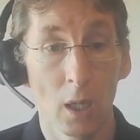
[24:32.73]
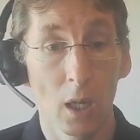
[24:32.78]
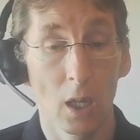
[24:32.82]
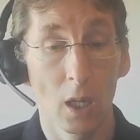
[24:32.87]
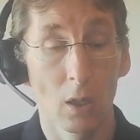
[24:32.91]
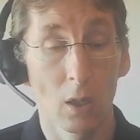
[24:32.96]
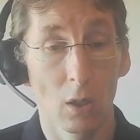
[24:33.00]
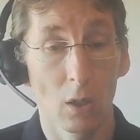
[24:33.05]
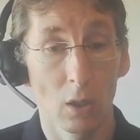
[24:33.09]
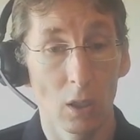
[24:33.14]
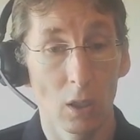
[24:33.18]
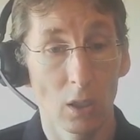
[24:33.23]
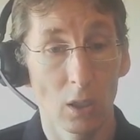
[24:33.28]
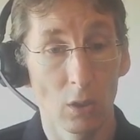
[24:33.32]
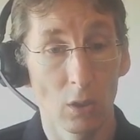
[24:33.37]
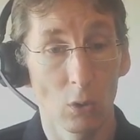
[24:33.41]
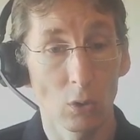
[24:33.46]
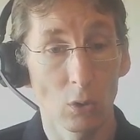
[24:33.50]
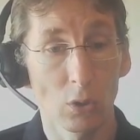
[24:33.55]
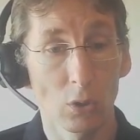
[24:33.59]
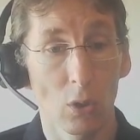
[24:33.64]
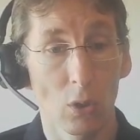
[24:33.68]
And it
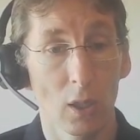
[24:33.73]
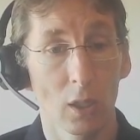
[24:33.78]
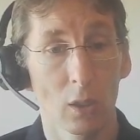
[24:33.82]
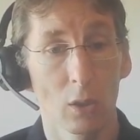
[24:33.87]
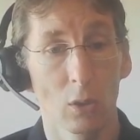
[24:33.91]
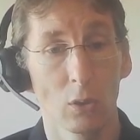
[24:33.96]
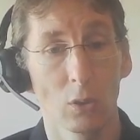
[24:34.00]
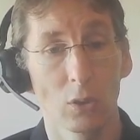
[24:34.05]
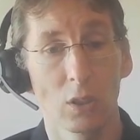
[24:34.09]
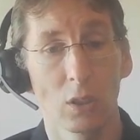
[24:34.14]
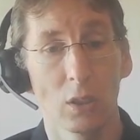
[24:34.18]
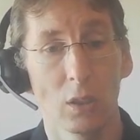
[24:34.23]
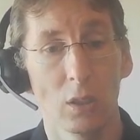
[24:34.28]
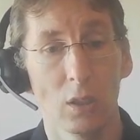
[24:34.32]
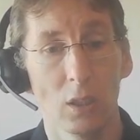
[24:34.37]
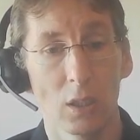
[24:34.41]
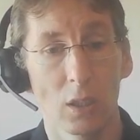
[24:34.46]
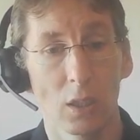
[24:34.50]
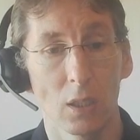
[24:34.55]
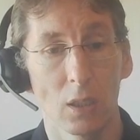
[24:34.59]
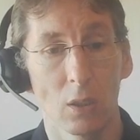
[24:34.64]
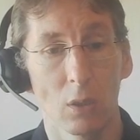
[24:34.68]
also includes the
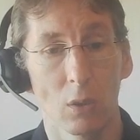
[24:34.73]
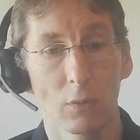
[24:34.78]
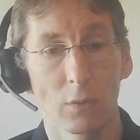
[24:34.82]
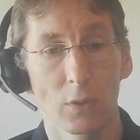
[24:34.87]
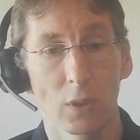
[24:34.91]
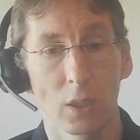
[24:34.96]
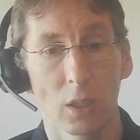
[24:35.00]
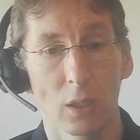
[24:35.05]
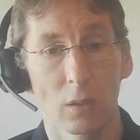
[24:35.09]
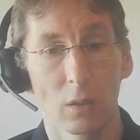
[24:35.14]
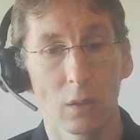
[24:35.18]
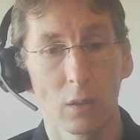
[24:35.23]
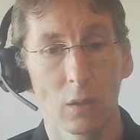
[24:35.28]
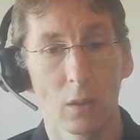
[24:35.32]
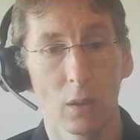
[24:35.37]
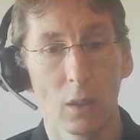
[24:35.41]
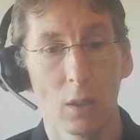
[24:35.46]
DC offset.